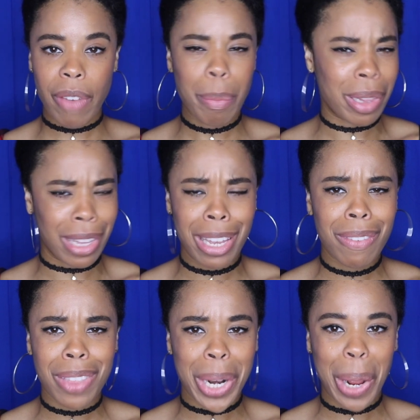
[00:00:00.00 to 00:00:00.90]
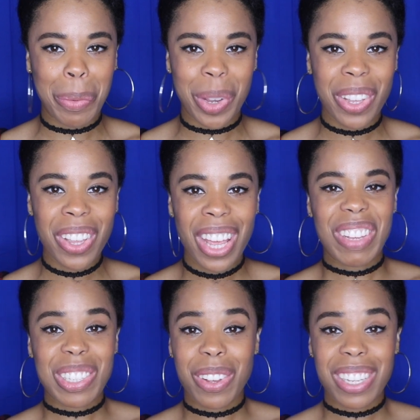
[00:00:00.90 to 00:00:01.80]
I believe that I will,
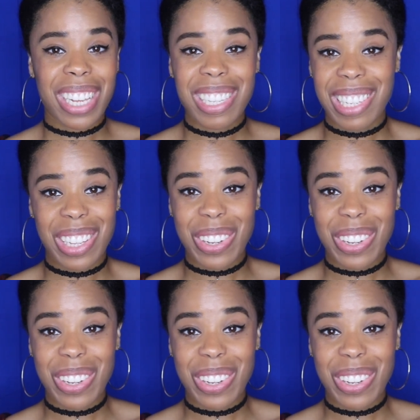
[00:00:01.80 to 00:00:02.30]
as long as I stay